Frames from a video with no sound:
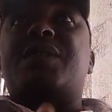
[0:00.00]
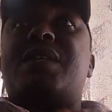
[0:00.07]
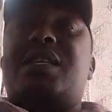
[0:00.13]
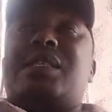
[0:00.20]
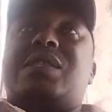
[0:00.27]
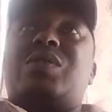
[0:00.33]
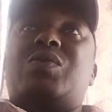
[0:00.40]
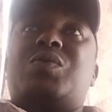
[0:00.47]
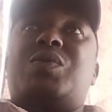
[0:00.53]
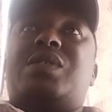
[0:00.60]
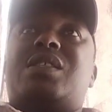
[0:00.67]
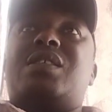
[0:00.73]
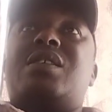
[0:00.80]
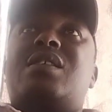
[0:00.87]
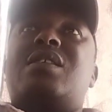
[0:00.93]
is
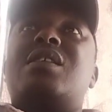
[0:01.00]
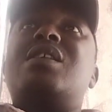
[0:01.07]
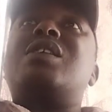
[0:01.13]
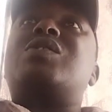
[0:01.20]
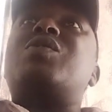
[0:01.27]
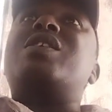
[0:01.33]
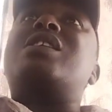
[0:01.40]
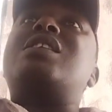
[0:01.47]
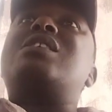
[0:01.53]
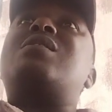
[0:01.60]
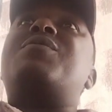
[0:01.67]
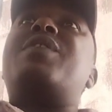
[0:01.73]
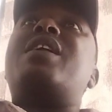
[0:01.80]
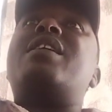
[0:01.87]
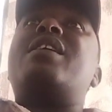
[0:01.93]
used. So it is
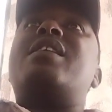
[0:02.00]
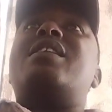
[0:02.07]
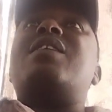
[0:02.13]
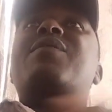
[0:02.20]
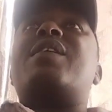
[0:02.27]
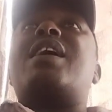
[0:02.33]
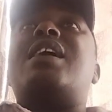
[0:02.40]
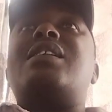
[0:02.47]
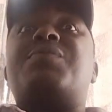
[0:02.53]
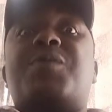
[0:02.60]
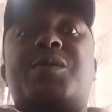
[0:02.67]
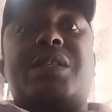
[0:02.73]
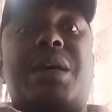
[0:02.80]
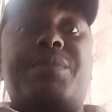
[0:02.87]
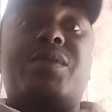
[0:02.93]
very difficult
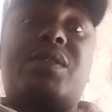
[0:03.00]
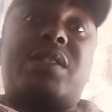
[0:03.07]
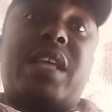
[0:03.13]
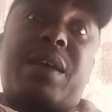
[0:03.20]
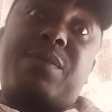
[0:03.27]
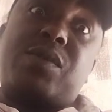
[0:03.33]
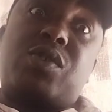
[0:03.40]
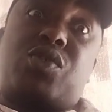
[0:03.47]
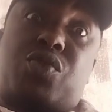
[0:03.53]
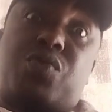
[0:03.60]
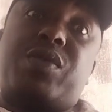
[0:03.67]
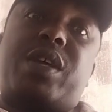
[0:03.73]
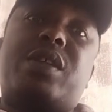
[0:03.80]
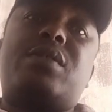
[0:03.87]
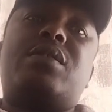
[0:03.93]
for sometimes
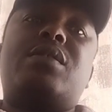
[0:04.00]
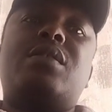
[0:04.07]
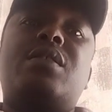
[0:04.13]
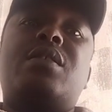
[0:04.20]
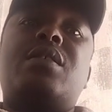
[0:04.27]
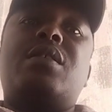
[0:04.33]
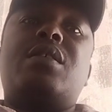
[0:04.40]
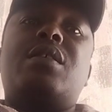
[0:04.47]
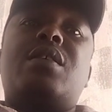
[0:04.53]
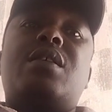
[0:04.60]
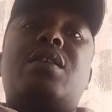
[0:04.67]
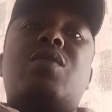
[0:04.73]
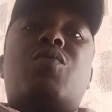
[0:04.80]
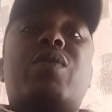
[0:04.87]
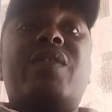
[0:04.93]
students
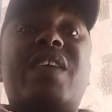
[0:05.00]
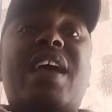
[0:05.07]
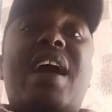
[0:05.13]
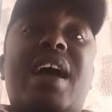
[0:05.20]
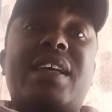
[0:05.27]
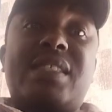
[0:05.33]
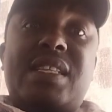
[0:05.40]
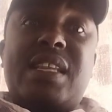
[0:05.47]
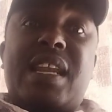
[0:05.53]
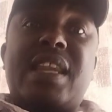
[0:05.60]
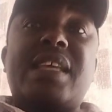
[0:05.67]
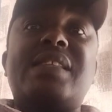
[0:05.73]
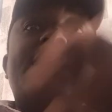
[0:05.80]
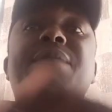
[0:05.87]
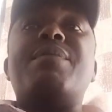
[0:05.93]
when they are asked in an
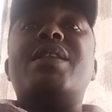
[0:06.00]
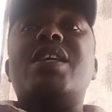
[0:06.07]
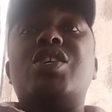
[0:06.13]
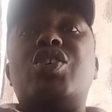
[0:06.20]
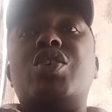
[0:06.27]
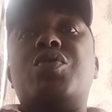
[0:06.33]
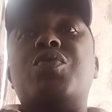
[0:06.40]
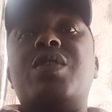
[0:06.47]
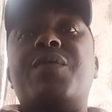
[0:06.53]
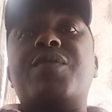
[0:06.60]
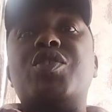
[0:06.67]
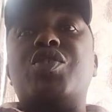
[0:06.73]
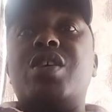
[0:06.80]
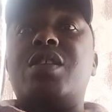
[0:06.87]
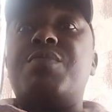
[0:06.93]
examination to
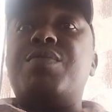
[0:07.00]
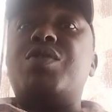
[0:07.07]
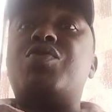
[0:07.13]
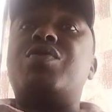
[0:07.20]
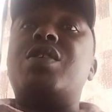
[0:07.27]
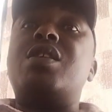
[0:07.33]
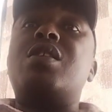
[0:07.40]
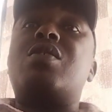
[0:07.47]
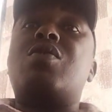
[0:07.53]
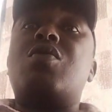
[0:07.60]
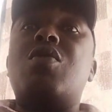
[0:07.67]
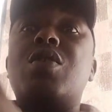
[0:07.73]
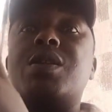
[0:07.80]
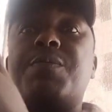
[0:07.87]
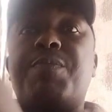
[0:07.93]
differentiate between
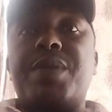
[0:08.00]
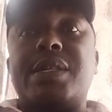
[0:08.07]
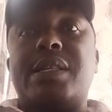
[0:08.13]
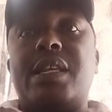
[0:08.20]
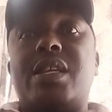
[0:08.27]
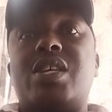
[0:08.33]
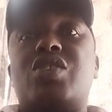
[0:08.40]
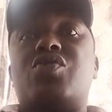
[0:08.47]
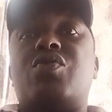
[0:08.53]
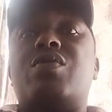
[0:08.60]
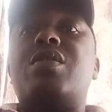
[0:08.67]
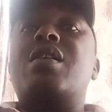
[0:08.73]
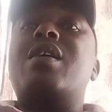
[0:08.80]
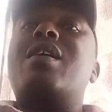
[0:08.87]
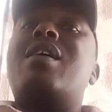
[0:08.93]
cord
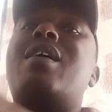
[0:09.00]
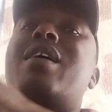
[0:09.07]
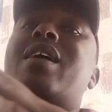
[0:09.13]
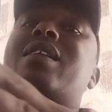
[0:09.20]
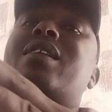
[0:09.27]
presentation and